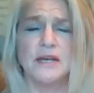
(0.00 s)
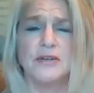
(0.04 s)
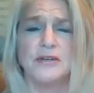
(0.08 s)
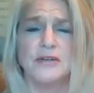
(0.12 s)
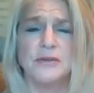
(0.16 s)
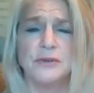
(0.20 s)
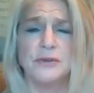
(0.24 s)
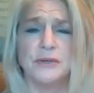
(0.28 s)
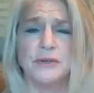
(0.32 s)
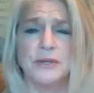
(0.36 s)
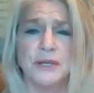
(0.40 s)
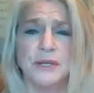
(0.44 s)

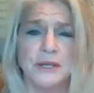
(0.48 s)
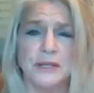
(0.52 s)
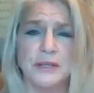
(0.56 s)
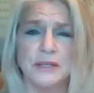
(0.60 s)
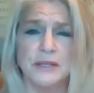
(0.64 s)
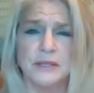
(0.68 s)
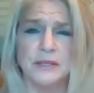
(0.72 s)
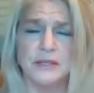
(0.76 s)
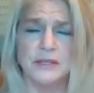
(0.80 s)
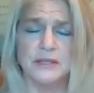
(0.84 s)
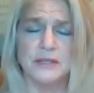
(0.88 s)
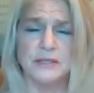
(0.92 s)

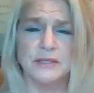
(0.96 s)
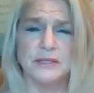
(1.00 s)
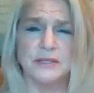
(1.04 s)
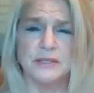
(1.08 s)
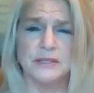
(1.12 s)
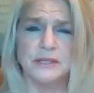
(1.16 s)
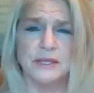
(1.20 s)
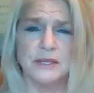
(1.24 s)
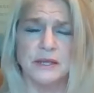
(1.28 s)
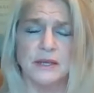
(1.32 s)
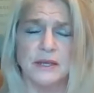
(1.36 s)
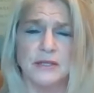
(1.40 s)
underneath
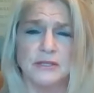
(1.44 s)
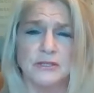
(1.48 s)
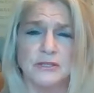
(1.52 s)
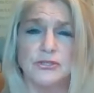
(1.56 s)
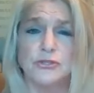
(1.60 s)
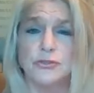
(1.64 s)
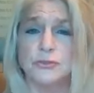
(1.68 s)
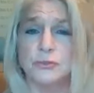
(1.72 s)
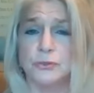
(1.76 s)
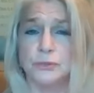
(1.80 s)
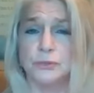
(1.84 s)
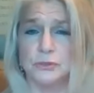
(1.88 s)
is
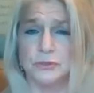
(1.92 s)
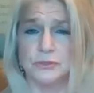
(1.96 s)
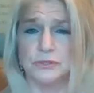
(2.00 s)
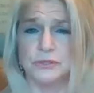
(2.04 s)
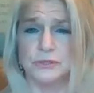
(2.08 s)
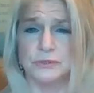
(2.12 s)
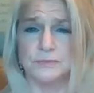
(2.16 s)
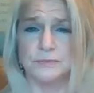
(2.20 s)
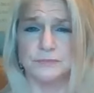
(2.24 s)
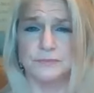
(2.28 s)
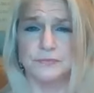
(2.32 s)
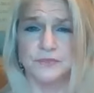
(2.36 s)

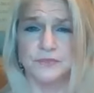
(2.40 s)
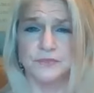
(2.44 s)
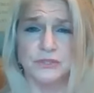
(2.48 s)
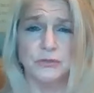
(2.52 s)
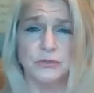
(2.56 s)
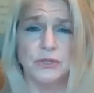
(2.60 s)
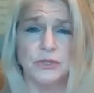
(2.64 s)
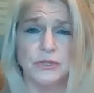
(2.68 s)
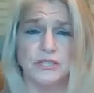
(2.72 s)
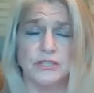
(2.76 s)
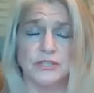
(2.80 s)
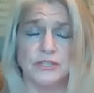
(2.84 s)
jewels,
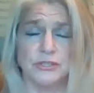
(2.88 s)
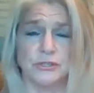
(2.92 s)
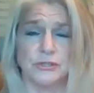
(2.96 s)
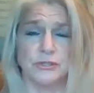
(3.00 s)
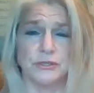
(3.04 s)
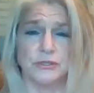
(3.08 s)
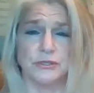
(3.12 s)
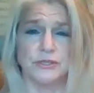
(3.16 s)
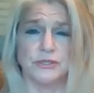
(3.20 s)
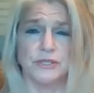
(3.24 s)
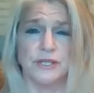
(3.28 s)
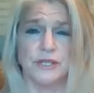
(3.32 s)

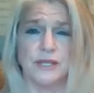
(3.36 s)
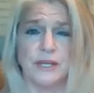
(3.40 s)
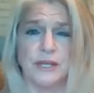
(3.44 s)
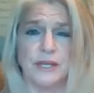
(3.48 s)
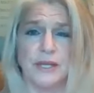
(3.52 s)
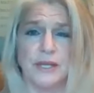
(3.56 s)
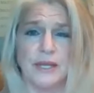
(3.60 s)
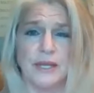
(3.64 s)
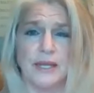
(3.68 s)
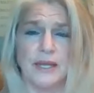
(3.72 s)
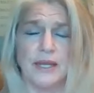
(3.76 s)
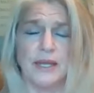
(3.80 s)
treasure.
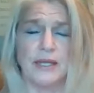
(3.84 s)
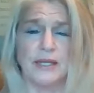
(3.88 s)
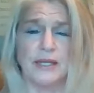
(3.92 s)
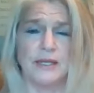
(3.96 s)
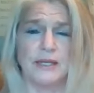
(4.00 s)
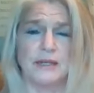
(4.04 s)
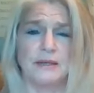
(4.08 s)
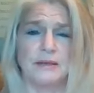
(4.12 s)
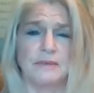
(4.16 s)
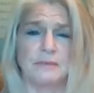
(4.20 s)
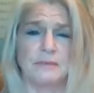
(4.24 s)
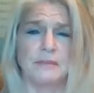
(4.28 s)

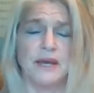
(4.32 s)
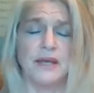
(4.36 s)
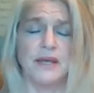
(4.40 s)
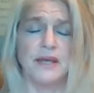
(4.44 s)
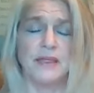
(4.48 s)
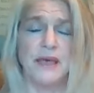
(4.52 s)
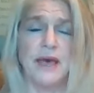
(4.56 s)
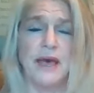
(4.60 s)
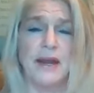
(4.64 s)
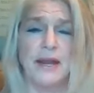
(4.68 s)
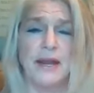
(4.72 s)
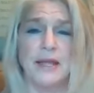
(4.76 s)
And
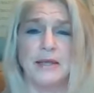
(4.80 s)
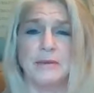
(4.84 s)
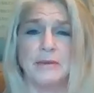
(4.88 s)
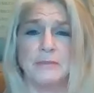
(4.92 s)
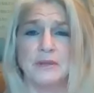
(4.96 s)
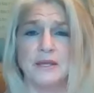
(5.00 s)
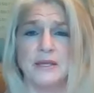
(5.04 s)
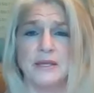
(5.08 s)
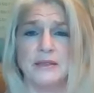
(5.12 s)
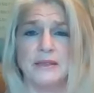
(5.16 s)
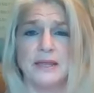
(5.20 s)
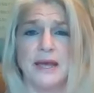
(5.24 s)
by that, I
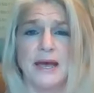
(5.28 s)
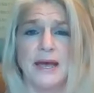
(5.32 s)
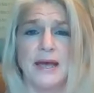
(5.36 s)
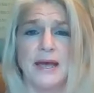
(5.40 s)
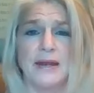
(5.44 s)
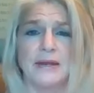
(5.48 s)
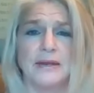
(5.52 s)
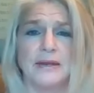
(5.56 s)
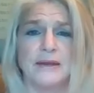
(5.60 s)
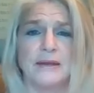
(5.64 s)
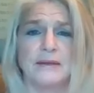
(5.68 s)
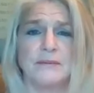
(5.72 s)
mean
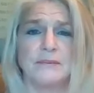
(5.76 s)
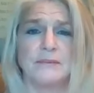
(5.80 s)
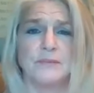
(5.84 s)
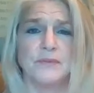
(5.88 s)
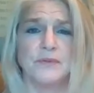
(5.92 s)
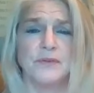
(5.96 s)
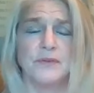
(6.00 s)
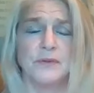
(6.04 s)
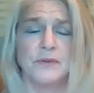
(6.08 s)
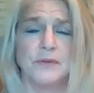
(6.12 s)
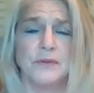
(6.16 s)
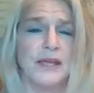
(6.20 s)
that
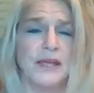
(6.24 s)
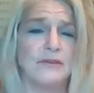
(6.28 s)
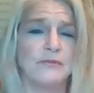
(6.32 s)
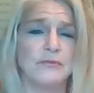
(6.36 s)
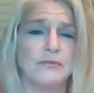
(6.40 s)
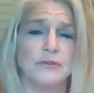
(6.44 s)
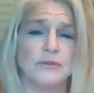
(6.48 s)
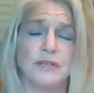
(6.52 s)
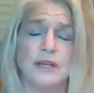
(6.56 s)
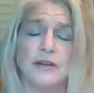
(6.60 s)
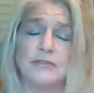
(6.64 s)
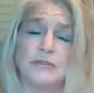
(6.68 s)
your
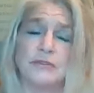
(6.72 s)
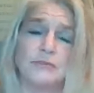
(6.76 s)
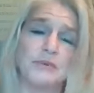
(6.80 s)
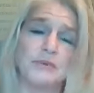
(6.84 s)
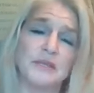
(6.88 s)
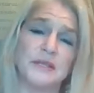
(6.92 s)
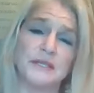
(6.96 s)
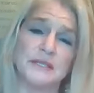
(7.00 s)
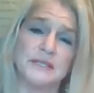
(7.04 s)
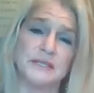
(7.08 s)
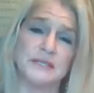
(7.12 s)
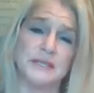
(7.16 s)
life will never
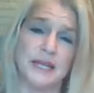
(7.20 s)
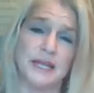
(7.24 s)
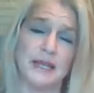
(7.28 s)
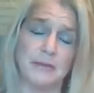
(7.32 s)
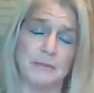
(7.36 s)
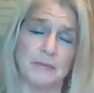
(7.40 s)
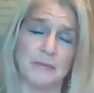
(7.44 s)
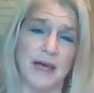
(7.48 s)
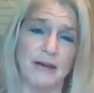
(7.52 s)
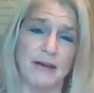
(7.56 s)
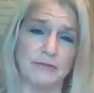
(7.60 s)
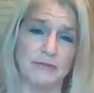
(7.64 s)
be the
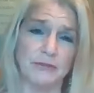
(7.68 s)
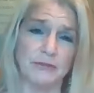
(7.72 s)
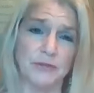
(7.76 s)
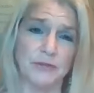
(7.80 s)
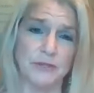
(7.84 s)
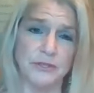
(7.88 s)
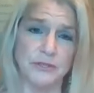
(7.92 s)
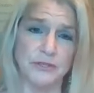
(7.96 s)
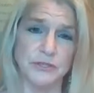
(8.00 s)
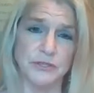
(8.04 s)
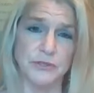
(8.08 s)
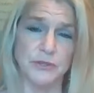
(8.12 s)
same
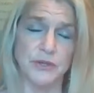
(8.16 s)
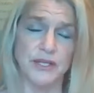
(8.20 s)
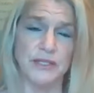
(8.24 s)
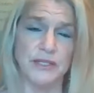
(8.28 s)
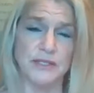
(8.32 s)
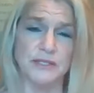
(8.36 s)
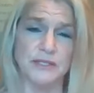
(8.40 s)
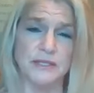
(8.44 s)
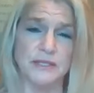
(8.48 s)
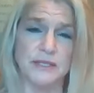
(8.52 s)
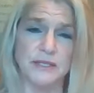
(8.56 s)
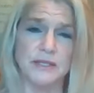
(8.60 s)
after this
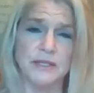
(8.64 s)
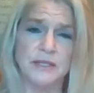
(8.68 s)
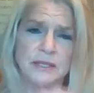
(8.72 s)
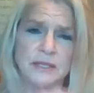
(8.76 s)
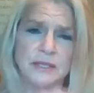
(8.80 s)
transit.